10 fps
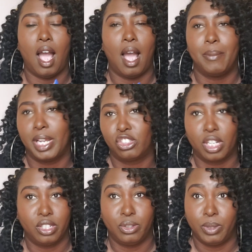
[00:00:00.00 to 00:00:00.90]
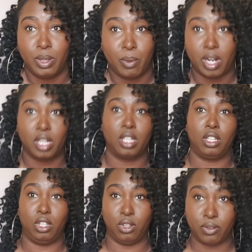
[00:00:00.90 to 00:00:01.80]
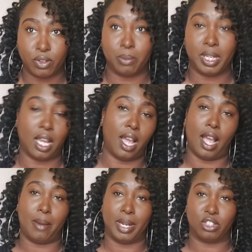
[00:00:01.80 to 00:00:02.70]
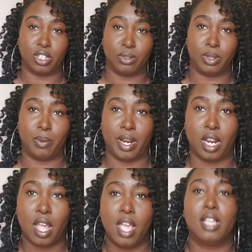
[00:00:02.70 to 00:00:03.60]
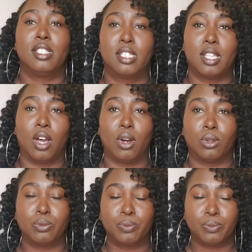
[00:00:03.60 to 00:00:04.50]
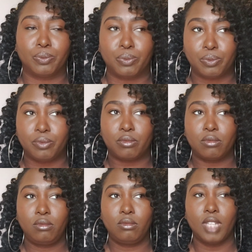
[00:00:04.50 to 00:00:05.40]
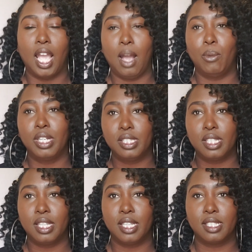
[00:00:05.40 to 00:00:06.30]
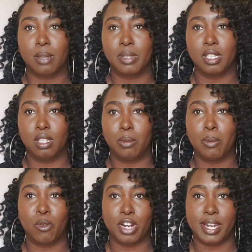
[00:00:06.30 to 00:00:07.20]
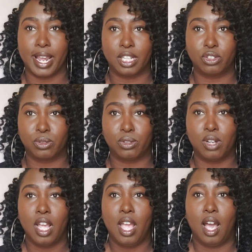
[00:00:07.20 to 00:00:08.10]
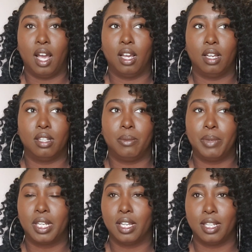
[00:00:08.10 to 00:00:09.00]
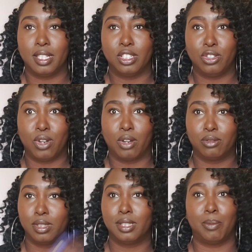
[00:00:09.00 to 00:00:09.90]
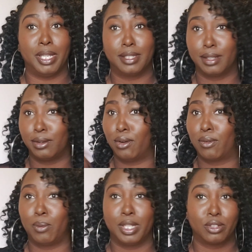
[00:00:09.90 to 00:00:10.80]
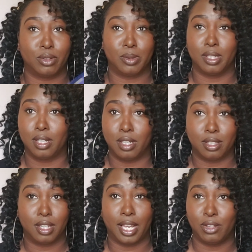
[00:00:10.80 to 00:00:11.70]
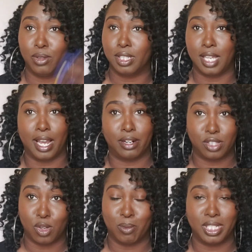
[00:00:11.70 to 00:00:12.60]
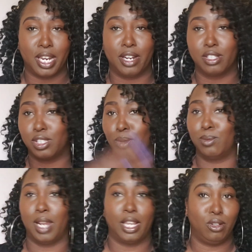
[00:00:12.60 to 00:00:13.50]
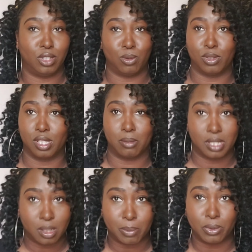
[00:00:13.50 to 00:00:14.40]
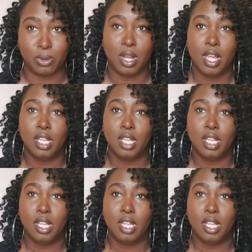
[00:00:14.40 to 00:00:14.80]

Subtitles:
I'm not trying to do any work. You feel me? I'm not trying to do any work. So I wanted to get something a little bit more natural because, just basically going from one extreme to the other, like you get tired of so much hair. So now you just want something simple.